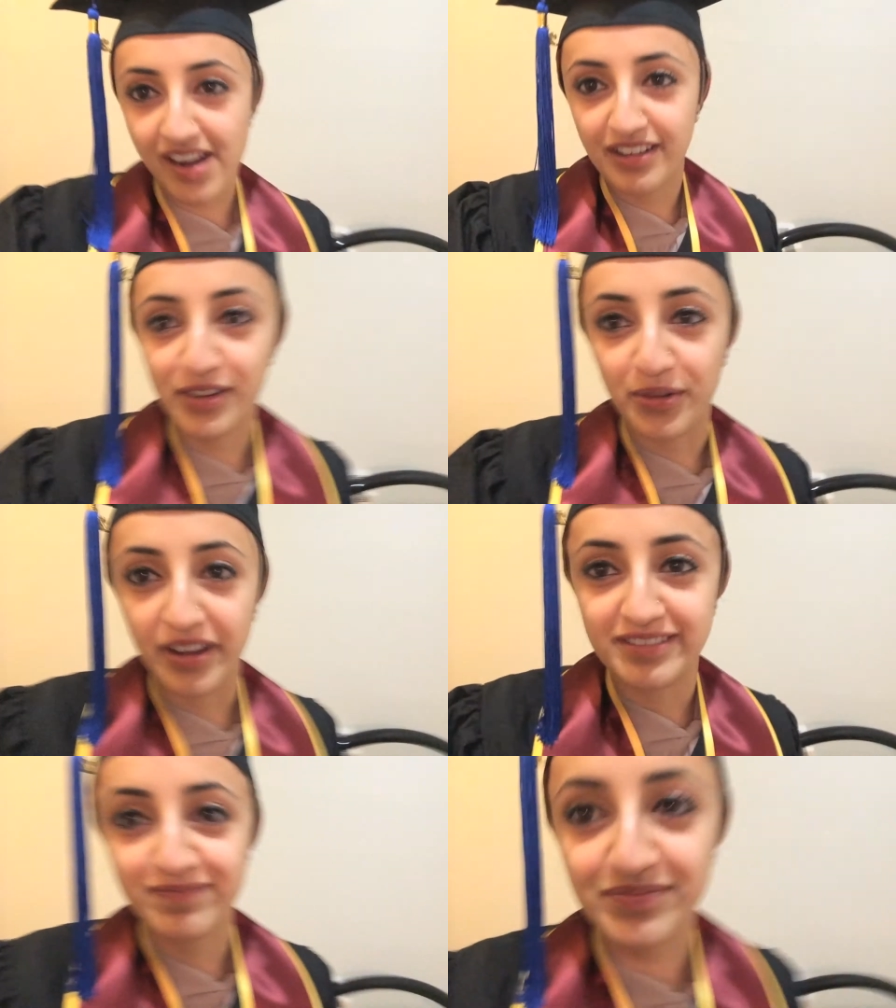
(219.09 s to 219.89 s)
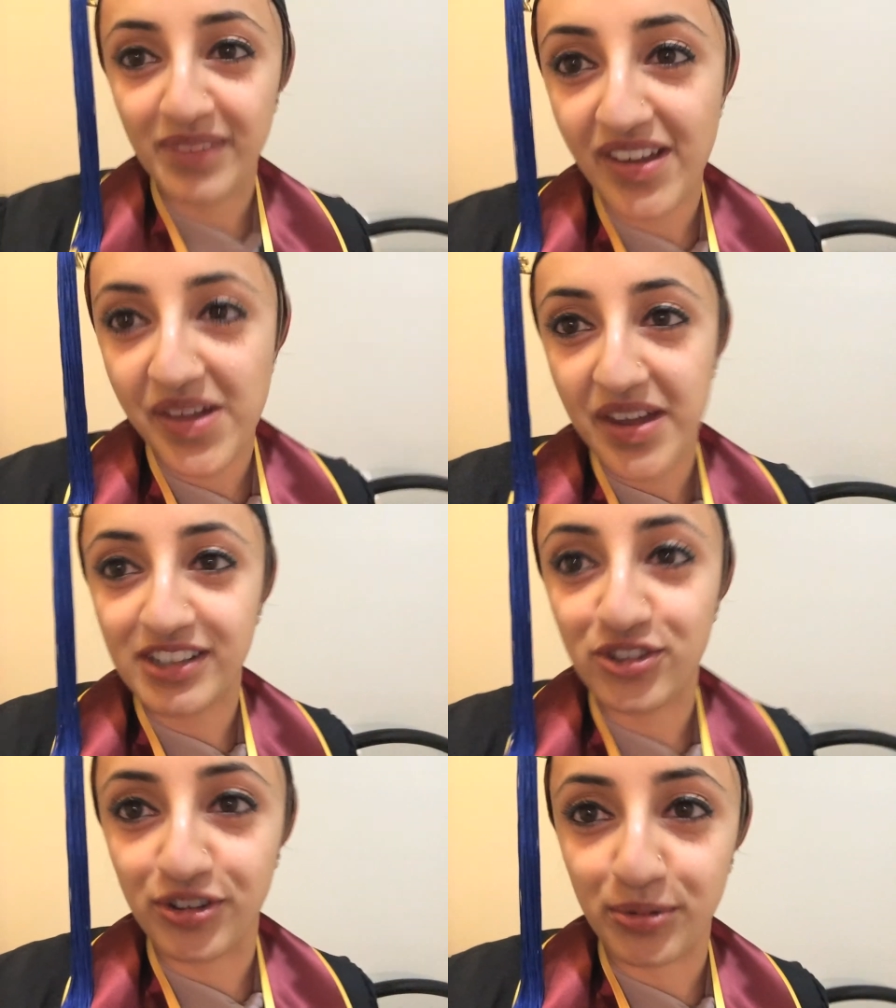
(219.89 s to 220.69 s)
it's okay.
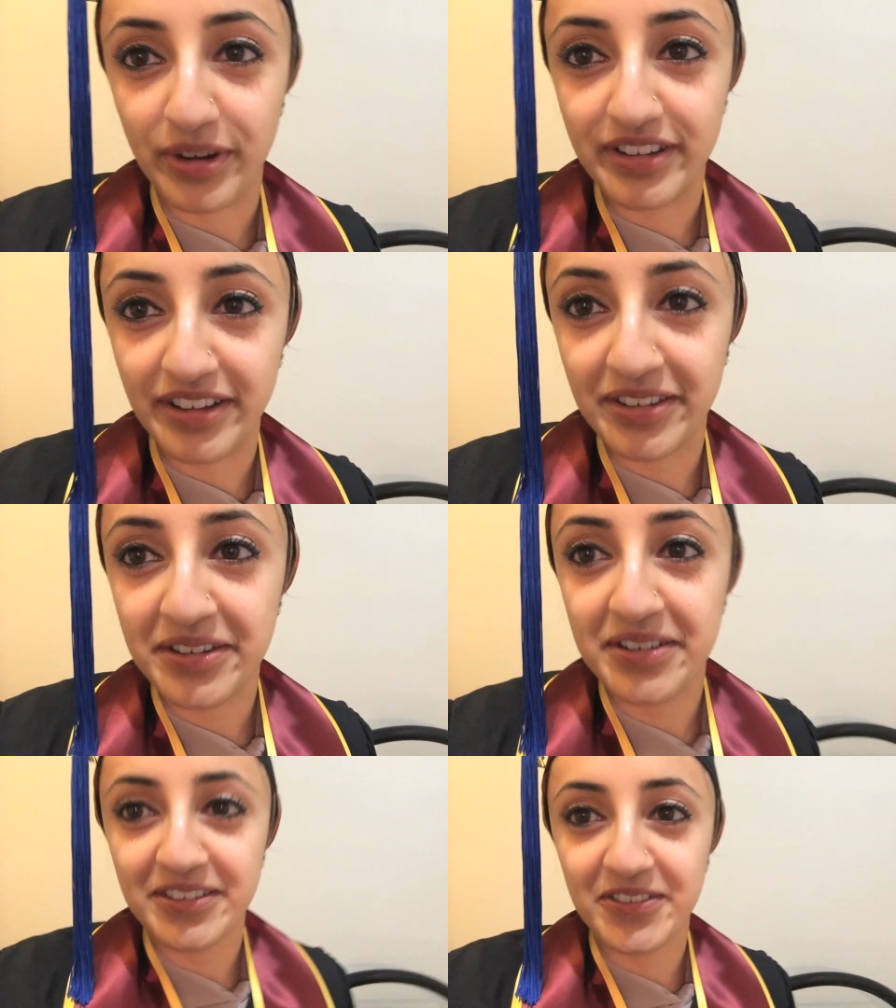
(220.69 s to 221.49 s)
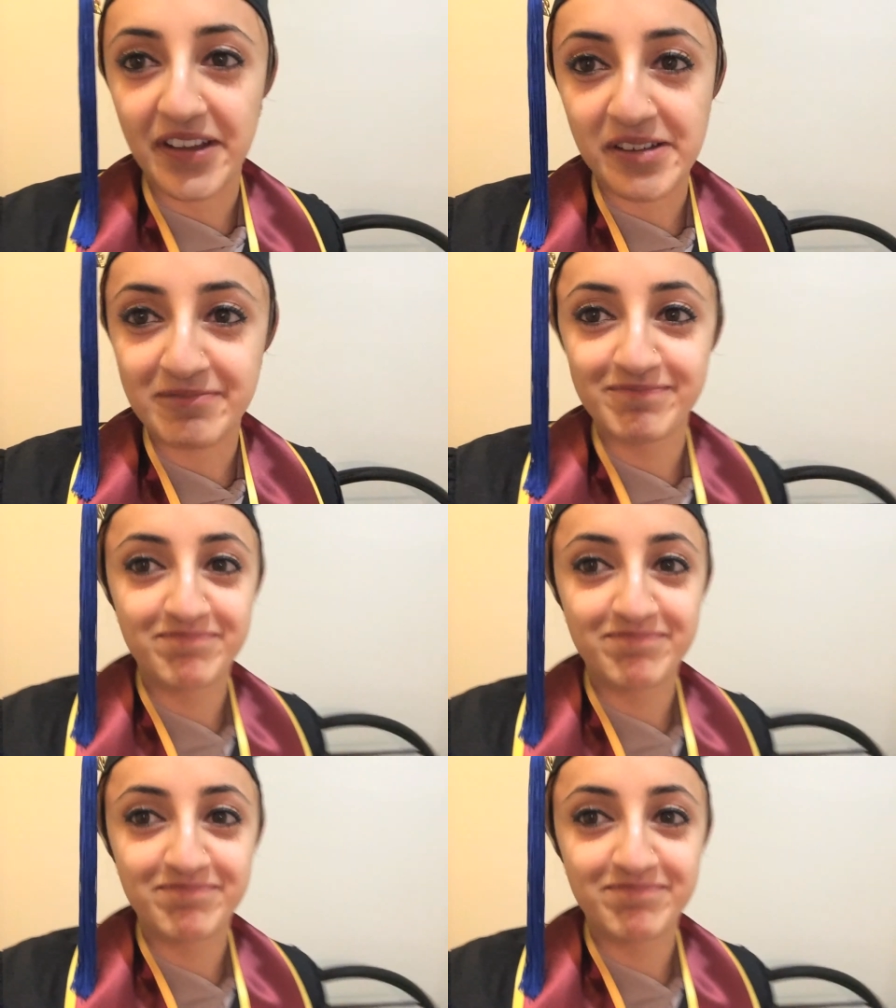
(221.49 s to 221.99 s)
It's just racist. It's fine.